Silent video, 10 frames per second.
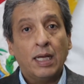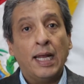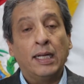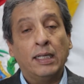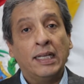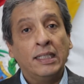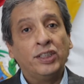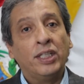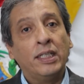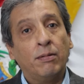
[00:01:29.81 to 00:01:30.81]
and in
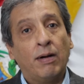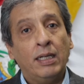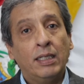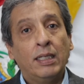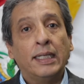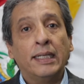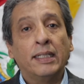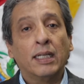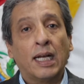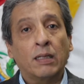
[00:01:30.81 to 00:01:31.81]
Geneva in
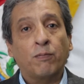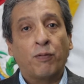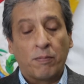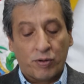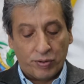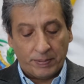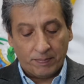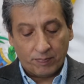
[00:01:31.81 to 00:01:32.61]
the last February.